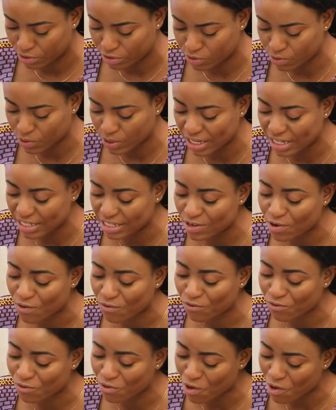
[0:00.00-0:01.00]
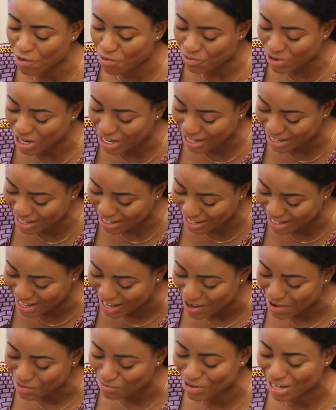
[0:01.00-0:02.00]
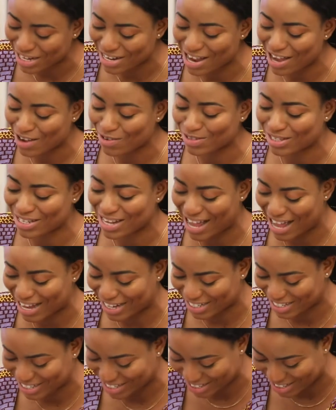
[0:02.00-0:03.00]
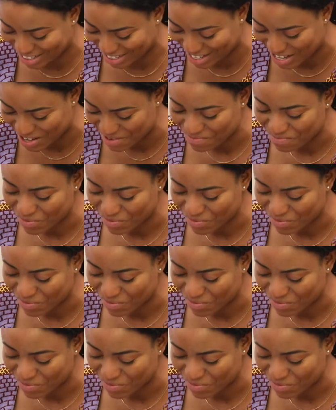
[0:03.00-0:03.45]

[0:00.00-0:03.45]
So instead of worrying without action,